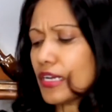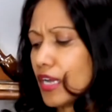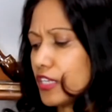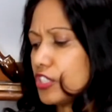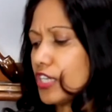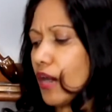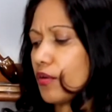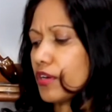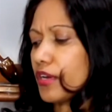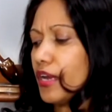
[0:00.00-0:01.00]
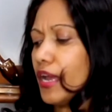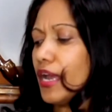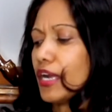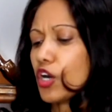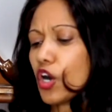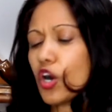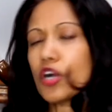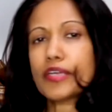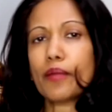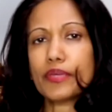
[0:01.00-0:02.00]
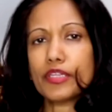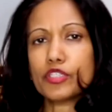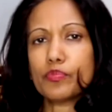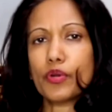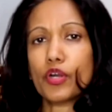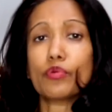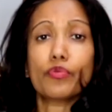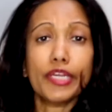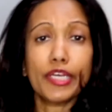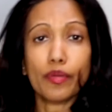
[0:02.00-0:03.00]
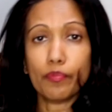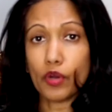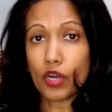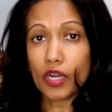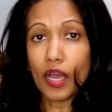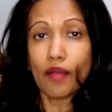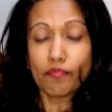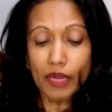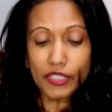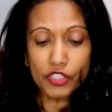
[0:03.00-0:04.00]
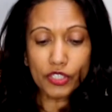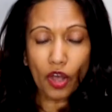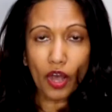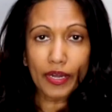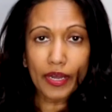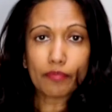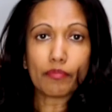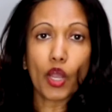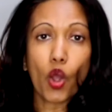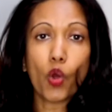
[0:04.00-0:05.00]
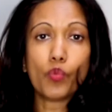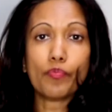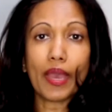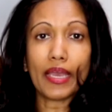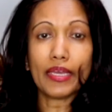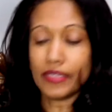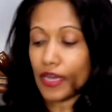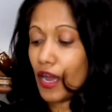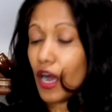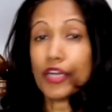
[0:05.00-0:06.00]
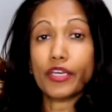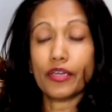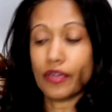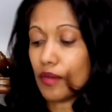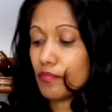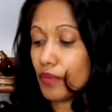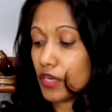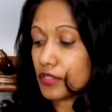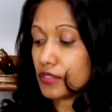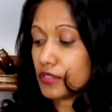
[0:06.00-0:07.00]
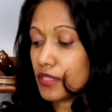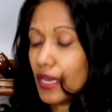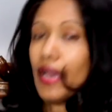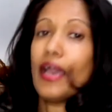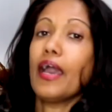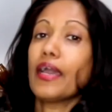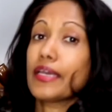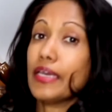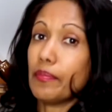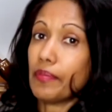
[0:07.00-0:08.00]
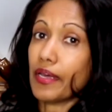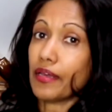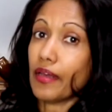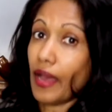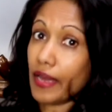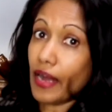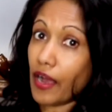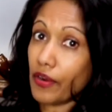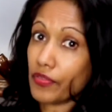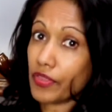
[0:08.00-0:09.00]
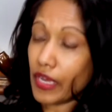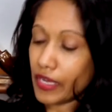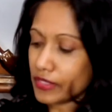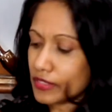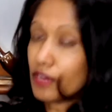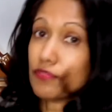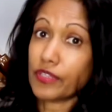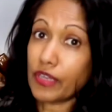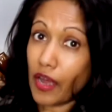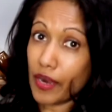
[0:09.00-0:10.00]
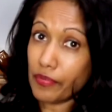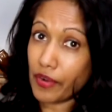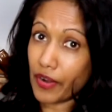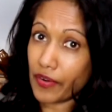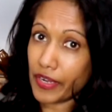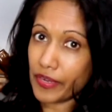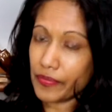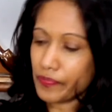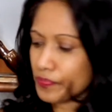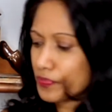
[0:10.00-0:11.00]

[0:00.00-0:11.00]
lunch hour curled up in this book, reading a book, munching on my homemade onion buns, keeping an eye on things for the librarian.